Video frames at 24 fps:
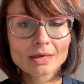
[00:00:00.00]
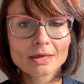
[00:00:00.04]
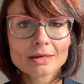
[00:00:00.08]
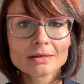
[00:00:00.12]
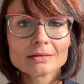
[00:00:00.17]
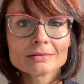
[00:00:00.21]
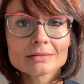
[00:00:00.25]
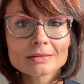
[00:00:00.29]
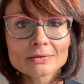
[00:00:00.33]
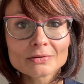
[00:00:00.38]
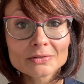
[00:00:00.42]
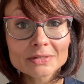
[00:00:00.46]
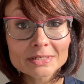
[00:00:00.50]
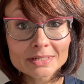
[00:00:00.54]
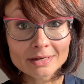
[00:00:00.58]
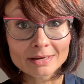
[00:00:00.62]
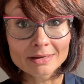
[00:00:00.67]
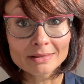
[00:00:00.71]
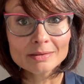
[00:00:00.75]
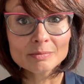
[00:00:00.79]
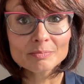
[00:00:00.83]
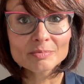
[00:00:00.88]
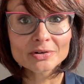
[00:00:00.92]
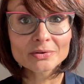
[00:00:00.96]
So start
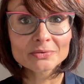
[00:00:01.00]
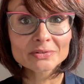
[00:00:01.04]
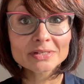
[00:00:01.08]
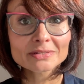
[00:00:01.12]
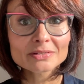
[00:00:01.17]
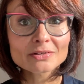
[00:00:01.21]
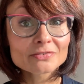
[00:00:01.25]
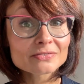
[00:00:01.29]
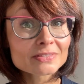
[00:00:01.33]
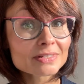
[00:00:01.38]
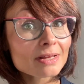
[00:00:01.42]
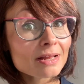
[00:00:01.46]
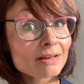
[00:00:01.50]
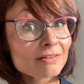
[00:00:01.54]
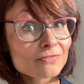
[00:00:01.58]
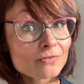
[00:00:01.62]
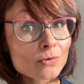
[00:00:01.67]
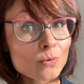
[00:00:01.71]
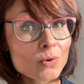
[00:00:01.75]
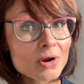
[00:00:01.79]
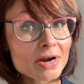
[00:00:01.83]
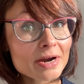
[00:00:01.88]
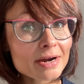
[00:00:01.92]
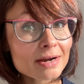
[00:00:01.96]
the process of
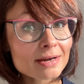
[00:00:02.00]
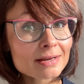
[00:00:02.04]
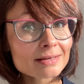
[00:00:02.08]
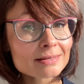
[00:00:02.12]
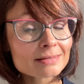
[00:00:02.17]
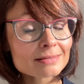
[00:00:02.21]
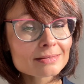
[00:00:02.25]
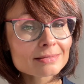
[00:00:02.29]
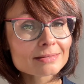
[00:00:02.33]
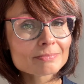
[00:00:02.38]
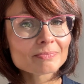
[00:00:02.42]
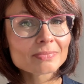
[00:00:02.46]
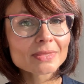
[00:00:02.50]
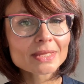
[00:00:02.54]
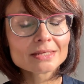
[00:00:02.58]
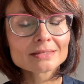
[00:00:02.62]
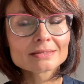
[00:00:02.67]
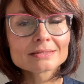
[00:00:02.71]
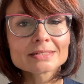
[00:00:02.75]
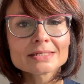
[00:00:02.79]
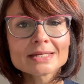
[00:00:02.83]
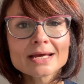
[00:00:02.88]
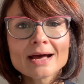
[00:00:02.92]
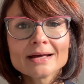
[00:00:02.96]
self-awareness.
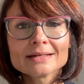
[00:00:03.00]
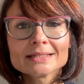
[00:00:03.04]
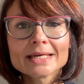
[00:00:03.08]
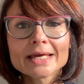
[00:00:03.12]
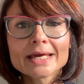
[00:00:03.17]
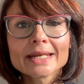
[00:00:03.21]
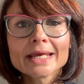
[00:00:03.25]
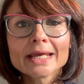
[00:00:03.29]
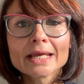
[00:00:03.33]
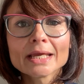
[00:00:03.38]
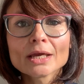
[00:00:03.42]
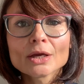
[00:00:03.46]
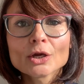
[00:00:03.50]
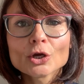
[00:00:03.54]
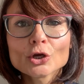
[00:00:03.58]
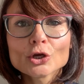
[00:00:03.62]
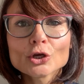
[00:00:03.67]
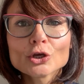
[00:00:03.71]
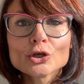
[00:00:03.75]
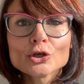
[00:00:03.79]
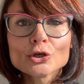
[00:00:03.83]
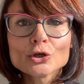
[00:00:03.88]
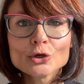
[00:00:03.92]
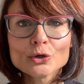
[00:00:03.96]
Start getting
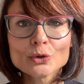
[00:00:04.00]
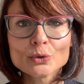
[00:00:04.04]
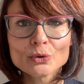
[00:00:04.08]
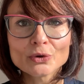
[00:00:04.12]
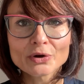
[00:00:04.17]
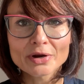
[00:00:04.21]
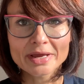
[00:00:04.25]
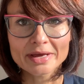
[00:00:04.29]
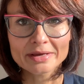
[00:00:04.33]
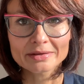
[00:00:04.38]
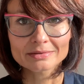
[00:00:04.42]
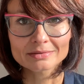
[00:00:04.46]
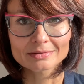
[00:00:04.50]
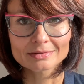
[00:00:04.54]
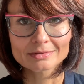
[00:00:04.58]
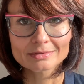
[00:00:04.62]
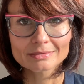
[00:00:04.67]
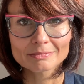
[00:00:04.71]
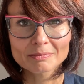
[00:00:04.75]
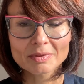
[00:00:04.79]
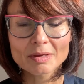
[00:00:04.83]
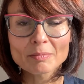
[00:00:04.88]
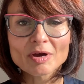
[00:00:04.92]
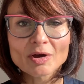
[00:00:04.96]
curious
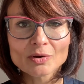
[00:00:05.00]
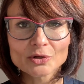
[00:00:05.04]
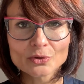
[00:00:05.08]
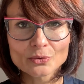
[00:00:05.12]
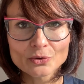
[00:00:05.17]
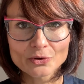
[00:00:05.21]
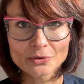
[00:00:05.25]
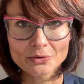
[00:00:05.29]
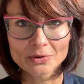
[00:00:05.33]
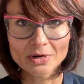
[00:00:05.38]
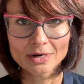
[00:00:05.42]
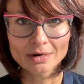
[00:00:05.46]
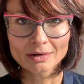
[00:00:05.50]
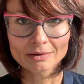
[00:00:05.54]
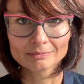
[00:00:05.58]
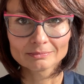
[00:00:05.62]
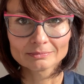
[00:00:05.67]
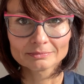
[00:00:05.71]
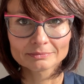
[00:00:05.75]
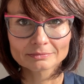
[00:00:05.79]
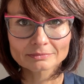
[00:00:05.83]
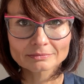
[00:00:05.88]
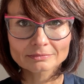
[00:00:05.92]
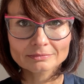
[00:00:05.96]
about who you are.
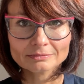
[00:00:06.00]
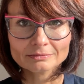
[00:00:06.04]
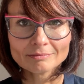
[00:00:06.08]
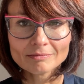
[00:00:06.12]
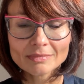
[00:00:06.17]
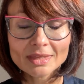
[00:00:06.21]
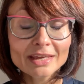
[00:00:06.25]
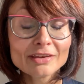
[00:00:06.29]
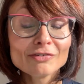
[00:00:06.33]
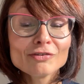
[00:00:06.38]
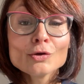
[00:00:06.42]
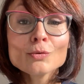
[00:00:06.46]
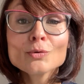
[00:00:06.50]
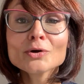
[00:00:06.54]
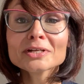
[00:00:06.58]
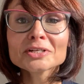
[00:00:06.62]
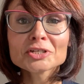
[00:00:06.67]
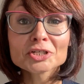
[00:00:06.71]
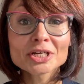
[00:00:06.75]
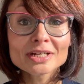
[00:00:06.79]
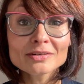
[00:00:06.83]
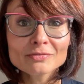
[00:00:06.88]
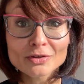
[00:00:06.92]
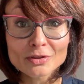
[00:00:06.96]
If you want to
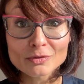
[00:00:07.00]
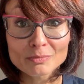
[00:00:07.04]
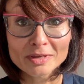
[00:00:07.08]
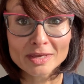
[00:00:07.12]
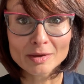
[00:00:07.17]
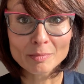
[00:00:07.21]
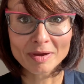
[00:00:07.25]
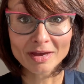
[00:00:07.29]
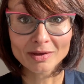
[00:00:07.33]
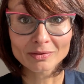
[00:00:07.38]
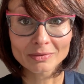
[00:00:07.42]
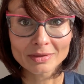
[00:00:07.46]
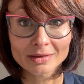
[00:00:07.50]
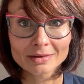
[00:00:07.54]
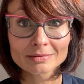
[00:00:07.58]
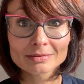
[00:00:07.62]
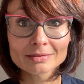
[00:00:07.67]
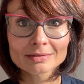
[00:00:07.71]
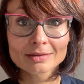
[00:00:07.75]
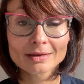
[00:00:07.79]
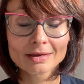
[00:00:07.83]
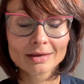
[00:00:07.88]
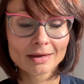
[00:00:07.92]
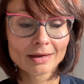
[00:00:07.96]
chat with me about
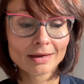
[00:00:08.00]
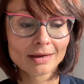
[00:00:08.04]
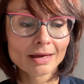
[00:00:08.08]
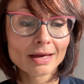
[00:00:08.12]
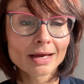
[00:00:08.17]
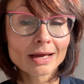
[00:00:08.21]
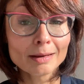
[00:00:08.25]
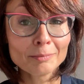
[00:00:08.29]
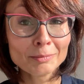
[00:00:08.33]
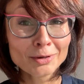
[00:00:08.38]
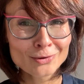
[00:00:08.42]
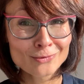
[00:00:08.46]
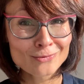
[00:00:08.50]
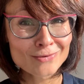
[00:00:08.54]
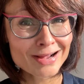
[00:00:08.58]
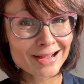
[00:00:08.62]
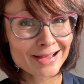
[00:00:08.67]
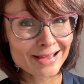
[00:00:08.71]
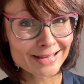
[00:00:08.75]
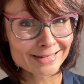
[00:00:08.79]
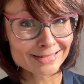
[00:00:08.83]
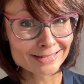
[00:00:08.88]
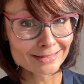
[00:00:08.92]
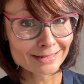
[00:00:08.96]
this, I'm
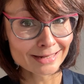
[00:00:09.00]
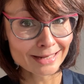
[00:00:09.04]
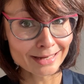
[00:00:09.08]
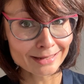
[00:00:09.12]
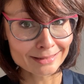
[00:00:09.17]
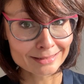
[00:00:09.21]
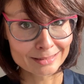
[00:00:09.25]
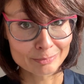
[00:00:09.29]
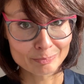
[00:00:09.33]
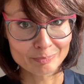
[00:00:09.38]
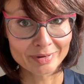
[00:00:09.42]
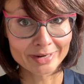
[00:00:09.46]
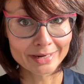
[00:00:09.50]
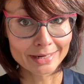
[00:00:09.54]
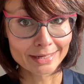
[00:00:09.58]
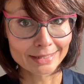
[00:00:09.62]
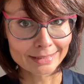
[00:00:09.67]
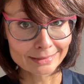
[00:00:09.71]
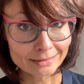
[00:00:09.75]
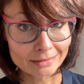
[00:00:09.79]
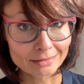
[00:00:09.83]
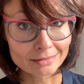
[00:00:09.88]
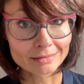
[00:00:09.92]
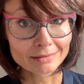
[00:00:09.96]
quite an
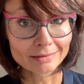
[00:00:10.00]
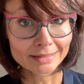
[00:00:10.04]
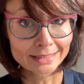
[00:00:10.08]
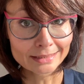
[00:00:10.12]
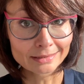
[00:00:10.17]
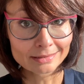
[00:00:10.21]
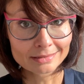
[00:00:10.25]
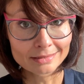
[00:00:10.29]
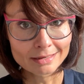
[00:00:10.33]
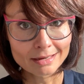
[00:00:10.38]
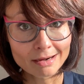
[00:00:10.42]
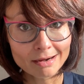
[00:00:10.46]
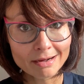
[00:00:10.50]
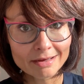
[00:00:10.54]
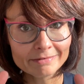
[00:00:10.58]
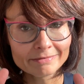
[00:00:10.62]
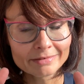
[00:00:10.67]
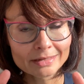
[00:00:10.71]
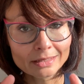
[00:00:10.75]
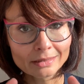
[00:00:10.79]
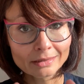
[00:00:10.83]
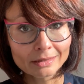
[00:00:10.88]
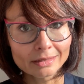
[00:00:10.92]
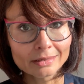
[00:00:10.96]
expert on
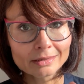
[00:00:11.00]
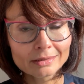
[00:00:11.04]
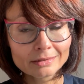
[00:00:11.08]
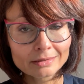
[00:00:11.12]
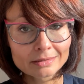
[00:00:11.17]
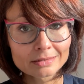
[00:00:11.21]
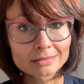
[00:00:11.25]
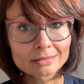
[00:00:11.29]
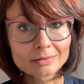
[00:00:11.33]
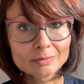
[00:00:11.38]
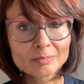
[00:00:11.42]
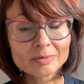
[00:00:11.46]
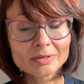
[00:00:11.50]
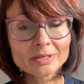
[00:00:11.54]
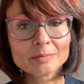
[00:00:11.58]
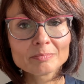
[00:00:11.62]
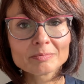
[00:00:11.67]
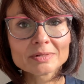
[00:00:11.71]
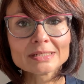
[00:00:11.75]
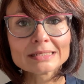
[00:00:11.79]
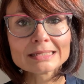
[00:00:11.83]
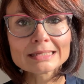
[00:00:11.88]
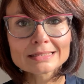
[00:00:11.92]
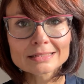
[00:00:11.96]
diving into
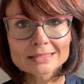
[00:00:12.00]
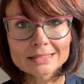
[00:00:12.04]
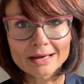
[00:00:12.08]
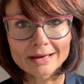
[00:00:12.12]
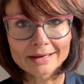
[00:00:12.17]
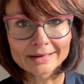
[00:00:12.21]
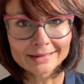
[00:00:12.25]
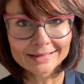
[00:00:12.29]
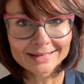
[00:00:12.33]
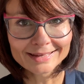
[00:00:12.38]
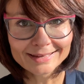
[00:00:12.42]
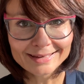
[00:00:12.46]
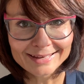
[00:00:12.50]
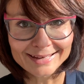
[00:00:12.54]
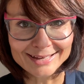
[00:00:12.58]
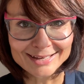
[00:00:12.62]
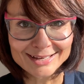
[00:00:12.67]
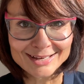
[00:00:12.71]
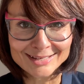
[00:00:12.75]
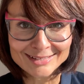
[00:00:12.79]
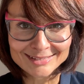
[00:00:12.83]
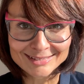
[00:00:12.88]
people's psyche.